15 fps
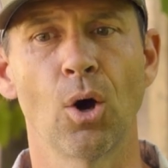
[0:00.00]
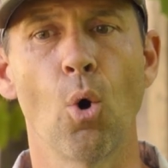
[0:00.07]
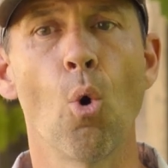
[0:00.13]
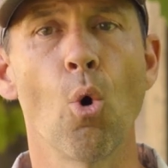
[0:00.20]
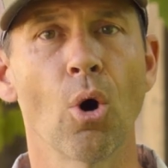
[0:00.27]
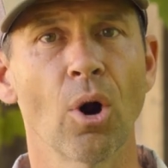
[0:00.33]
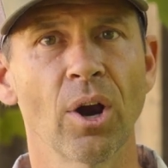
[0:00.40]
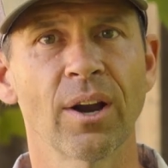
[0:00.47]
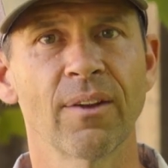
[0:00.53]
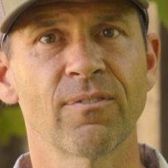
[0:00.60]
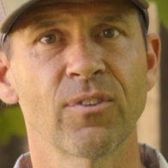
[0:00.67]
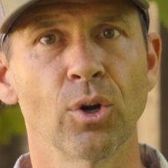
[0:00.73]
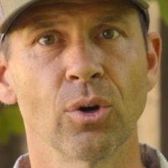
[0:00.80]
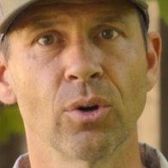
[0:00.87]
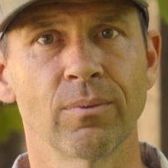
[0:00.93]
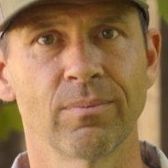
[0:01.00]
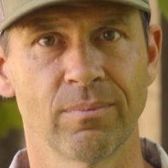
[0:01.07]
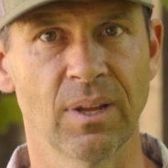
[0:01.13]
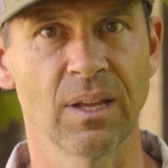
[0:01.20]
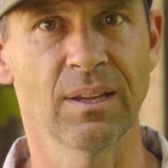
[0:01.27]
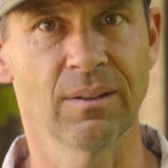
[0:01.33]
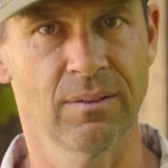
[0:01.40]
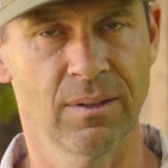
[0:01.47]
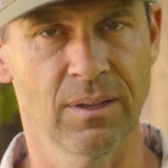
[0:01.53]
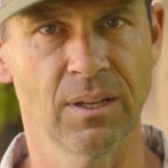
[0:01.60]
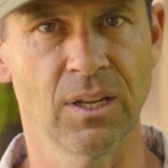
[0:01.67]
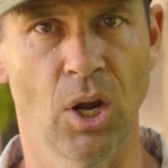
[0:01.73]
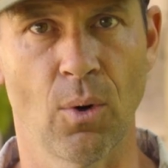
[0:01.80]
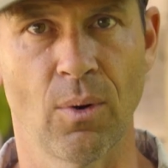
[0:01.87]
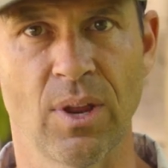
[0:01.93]
or if you're,
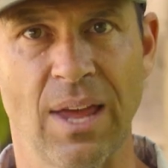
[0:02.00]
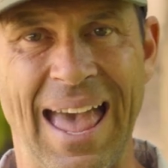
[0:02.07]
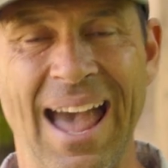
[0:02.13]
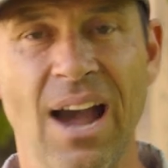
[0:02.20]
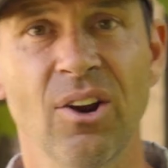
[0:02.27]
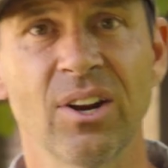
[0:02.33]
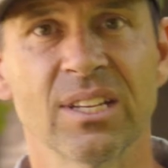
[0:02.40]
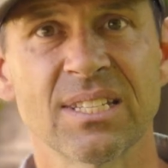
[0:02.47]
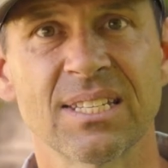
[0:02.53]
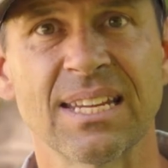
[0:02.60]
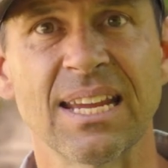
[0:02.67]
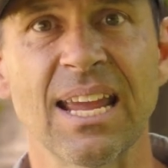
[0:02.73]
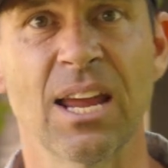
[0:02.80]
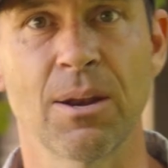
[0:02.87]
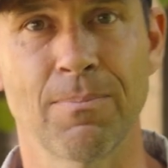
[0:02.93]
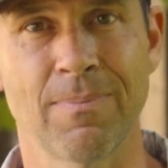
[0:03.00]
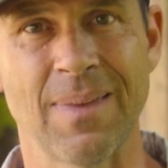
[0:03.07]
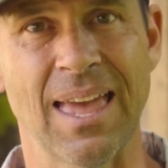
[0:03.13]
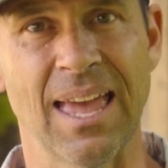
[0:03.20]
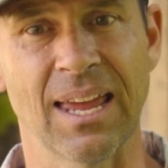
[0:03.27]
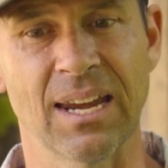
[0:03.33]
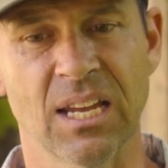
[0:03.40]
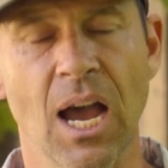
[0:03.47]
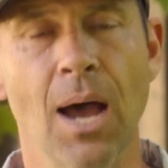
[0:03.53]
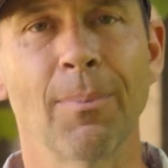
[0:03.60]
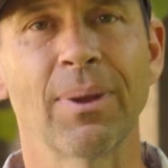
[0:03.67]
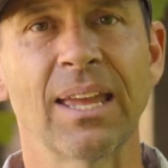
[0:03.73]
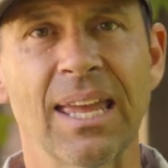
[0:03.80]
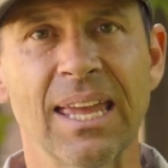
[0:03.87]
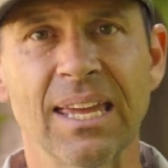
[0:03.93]
you know, out at sea and, and
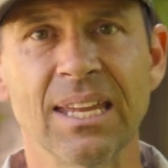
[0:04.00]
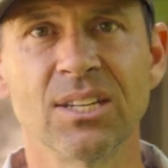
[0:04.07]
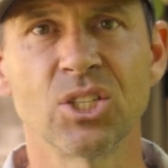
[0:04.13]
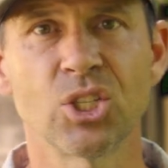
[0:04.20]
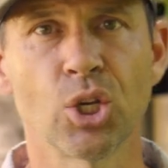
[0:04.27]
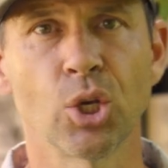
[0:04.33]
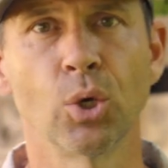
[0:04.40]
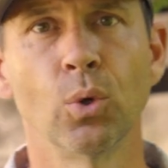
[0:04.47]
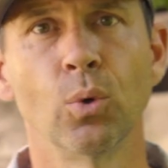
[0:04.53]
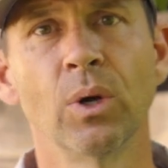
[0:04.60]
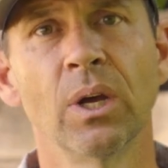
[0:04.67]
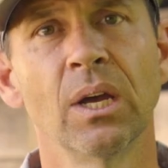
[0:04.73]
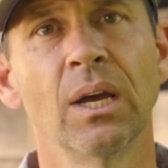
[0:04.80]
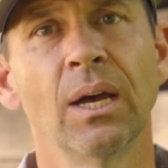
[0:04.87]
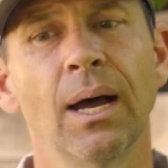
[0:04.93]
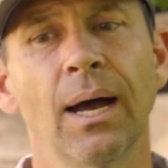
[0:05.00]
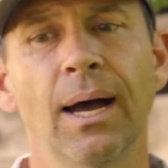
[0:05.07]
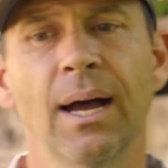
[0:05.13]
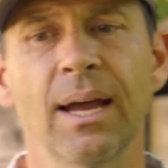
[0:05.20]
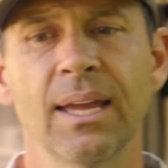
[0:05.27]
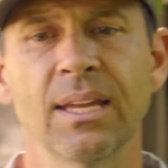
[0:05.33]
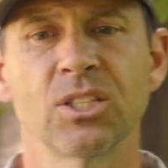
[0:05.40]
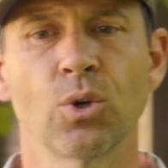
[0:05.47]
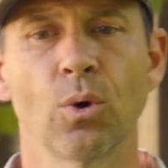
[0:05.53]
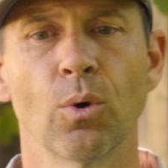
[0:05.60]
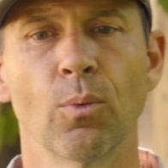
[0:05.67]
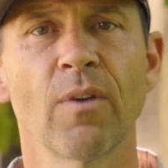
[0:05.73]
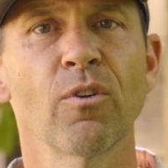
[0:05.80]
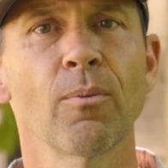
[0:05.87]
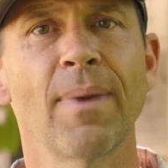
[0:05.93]
coming into, uh, into a
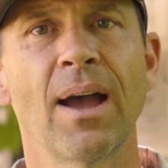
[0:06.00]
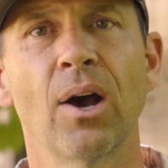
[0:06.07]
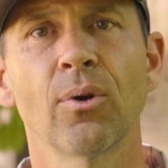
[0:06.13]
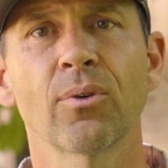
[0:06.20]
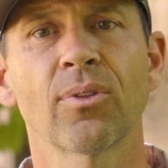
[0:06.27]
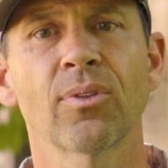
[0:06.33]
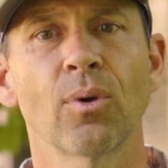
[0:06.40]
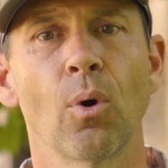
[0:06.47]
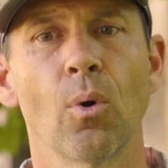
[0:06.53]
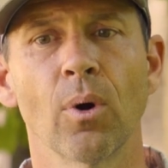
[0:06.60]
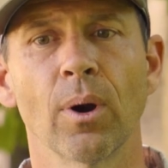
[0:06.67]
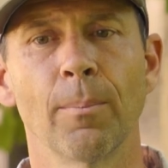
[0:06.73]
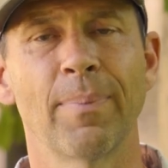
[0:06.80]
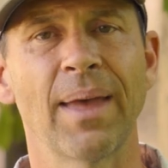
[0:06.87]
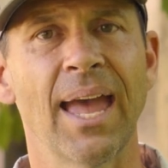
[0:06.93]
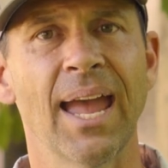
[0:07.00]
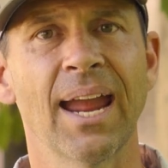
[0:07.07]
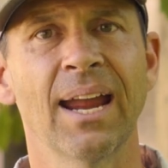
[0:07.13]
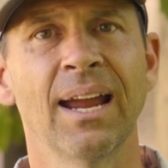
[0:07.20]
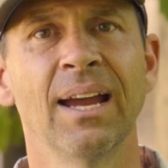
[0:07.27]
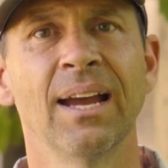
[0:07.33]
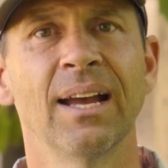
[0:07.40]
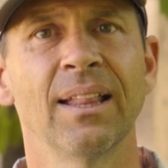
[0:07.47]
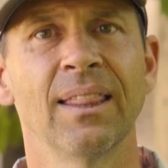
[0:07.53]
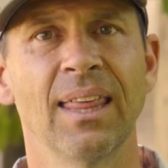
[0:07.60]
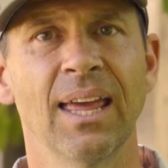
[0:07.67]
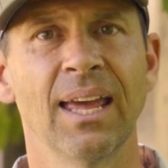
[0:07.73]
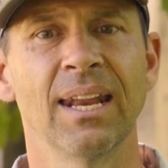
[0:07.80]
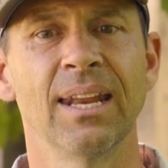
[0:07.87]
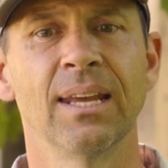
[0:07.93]
river mouth or a bay,
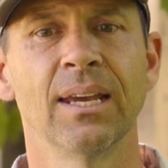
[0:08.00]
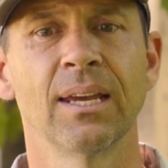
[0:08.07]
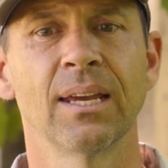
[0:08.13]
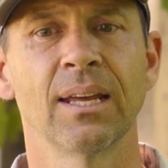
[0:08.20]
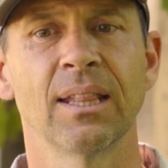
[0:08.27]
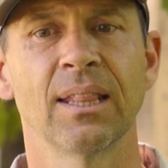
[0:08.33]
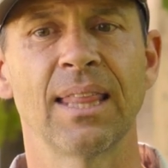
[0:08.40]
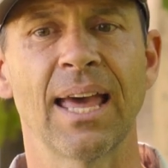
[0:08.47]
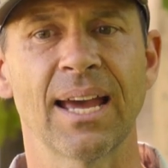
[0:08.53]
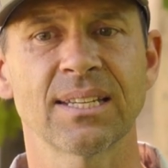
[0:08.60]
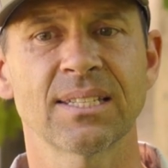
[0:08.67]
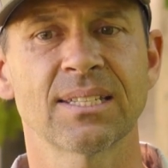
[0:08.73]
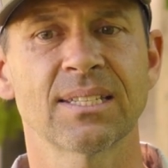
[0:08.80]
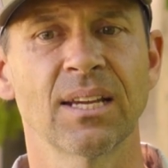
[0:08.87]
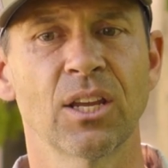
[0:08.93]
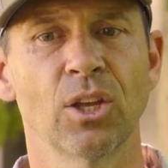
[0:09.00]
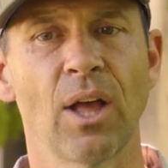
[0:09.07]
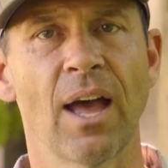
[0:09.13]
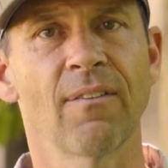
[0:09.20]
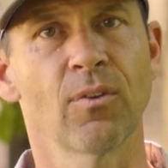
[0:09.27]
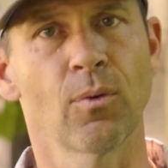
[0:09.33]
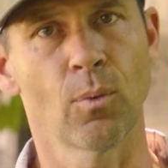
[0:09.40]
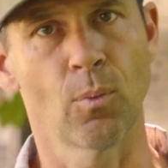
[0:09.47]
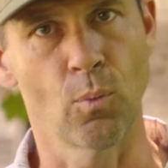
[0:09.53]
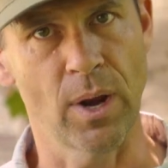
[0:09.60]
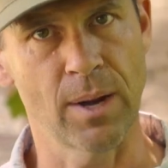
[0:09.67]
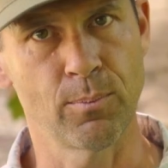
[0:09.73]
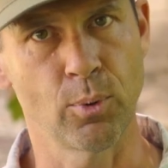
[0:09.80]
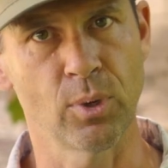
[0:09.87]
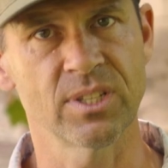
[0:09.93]
then that's, uh, you'll have a
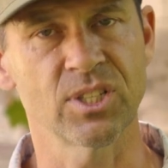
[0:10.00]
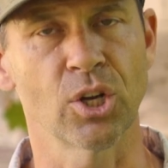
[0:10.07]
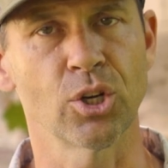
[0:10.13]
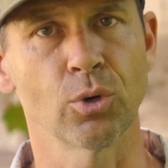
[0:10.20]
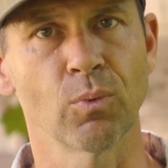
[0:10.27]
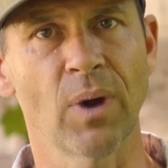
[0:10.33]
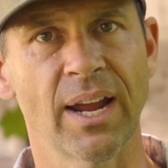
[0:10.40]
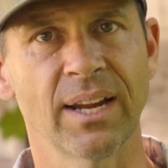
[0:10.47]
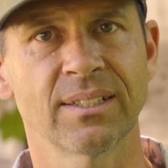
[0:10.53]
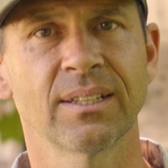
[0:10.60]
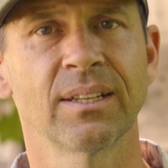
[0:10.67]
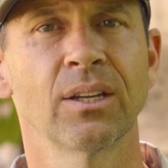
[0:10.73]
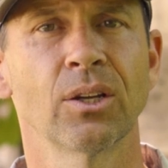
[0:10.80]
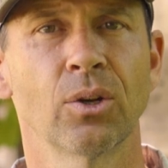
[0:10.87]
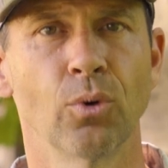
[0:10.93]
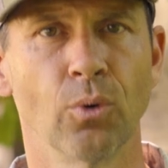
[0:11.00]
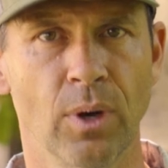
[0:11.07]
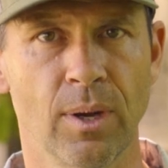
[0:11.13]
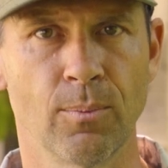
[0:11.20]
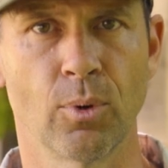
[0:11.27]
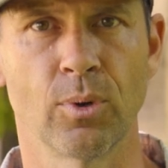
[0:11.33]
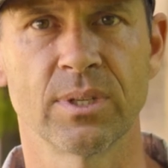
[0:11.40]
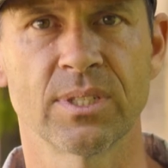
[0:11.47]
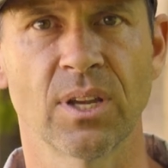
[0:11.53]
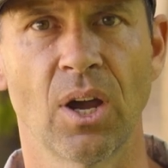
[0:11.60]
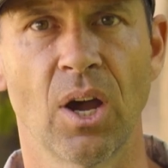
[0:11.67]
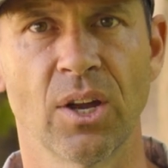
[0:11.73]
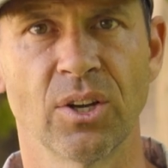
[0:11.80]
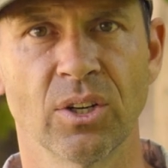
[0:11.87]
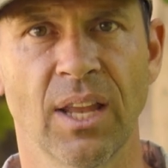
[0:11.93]
red buoys on your right, green buoys
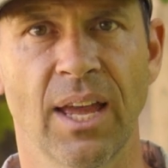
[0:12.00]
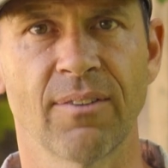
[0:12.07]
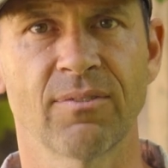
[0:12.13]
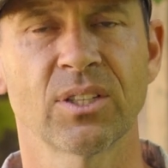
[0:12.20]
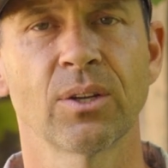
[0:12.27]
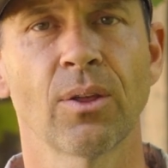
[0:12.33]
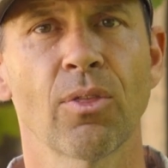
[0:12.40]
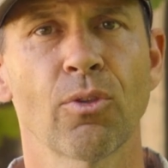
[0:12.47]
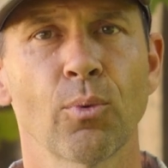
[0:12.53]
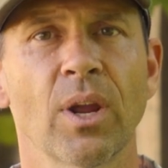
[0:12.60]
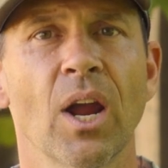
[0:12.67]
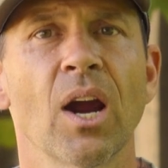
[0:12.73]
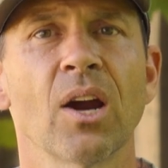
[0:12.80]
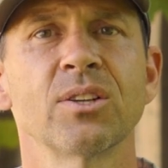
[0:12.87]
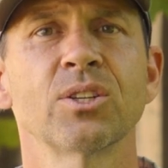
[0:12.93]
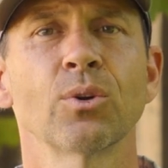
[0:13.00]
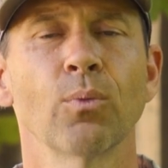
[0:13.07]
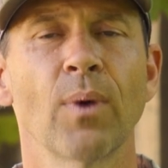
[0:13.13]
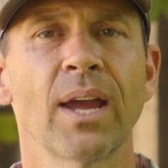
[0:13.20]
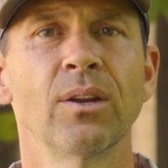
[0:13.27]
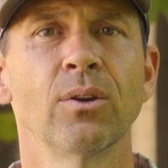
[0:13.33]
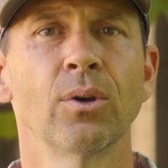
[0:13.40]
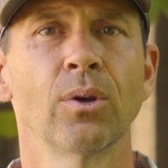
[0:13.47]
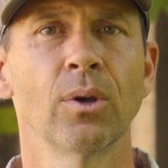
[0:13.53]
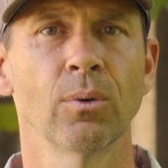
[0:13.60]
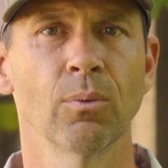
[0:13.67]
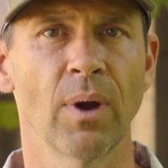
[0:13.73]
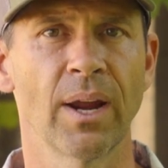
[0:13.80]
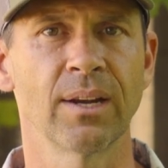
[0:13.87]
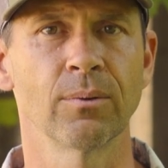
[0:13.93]
on your left. Three R's: red,
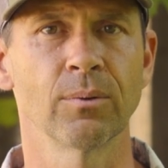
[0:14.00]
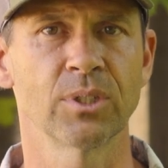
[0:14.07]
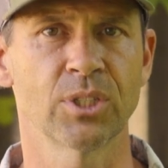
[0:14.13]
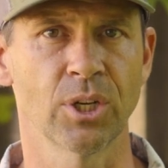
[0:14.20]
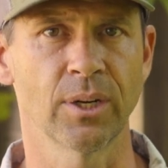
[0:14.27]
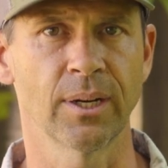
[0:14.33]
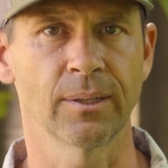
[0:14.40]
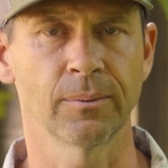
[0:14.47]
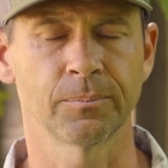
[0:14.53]
right, returning.